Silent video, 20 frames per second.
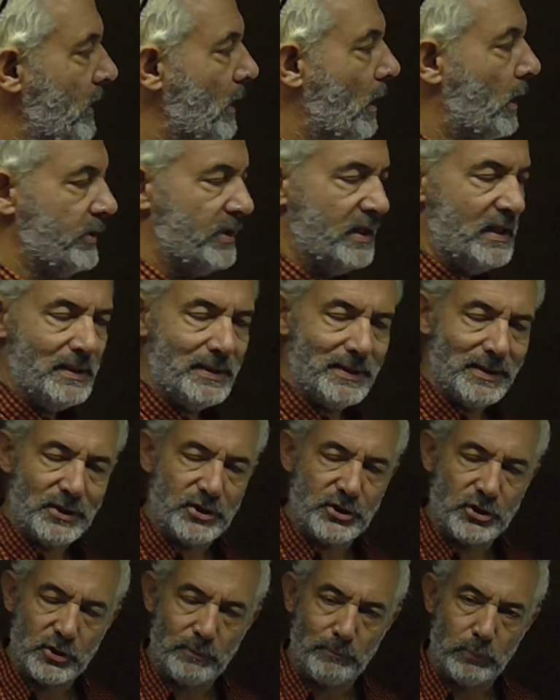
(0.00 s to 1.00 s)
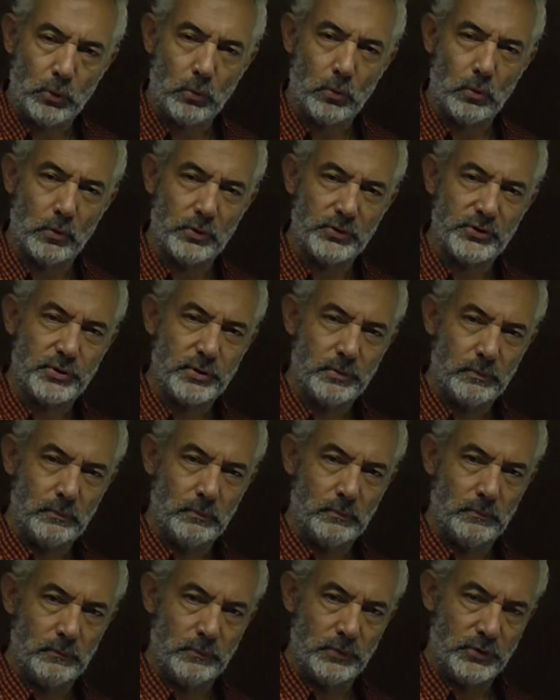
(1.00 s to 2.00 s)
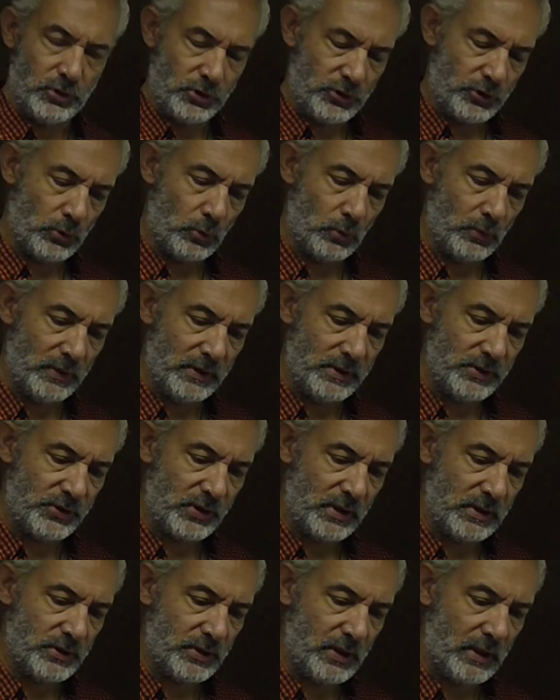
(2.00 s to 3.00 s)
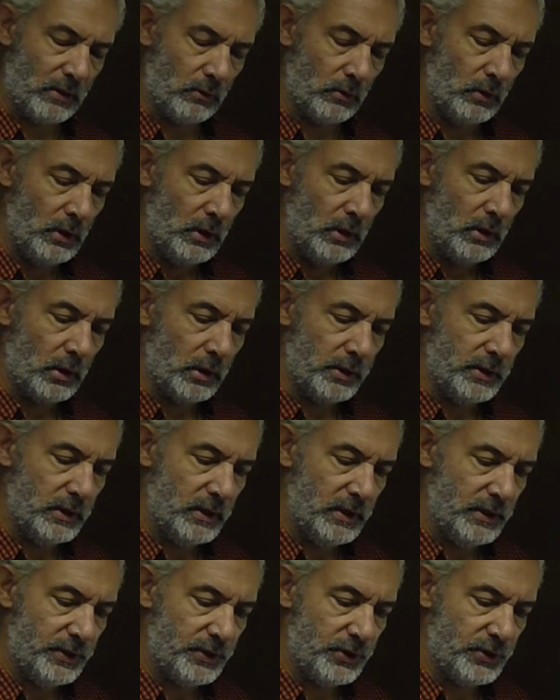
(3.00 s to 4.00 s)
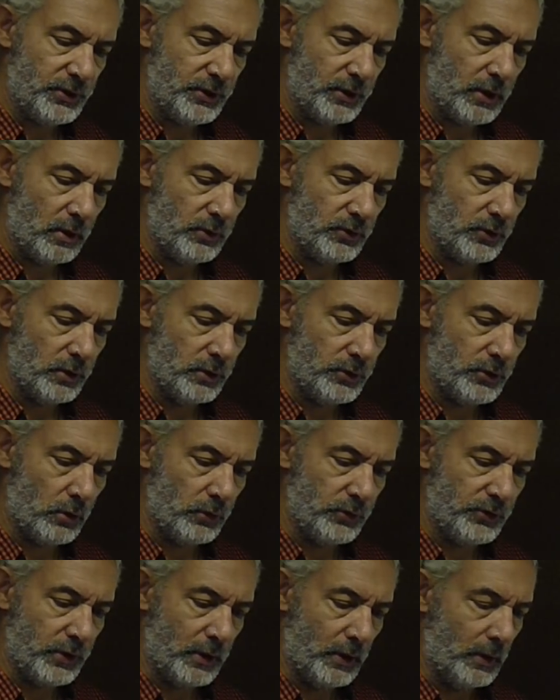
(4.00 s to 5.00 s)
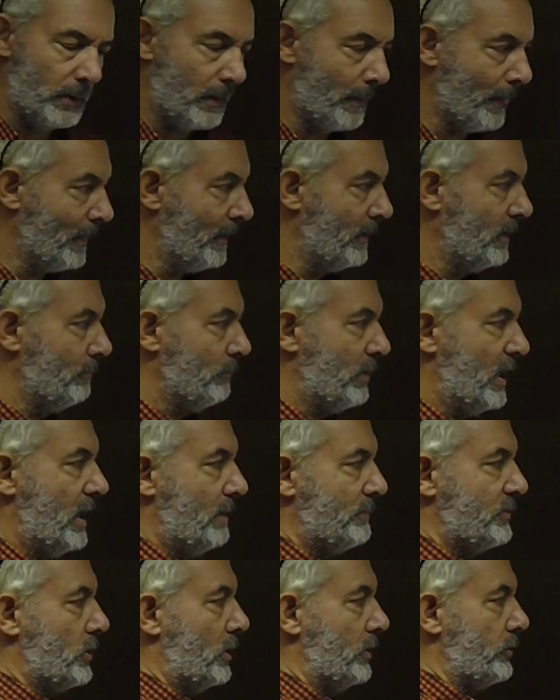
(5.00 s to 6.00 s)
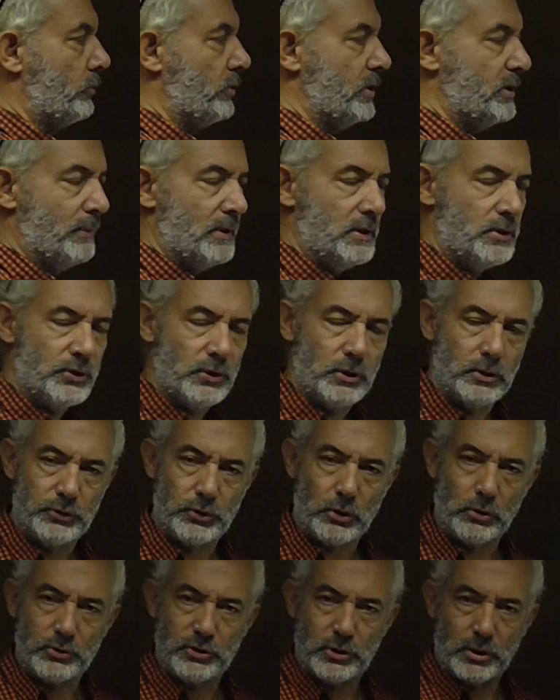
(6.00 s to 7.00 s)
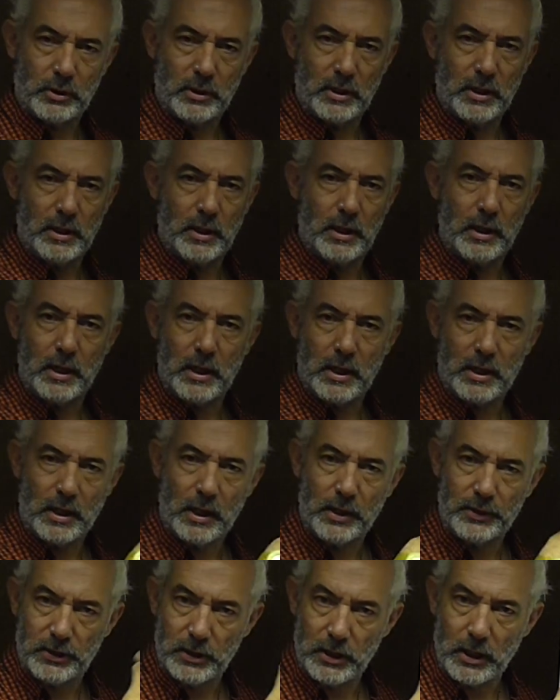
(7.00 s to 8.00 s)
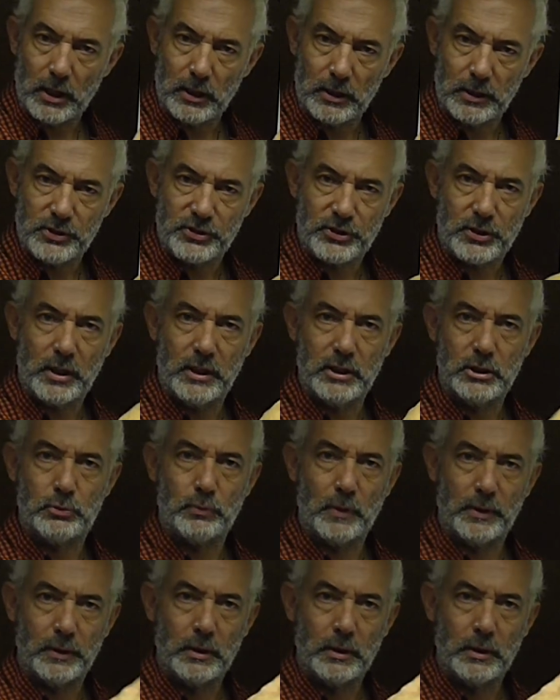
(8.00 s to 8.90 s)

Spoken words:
I needed support to sort these things out. I needed to go to the doctor. Perhaps I'd already been to the doctor at the earlier stage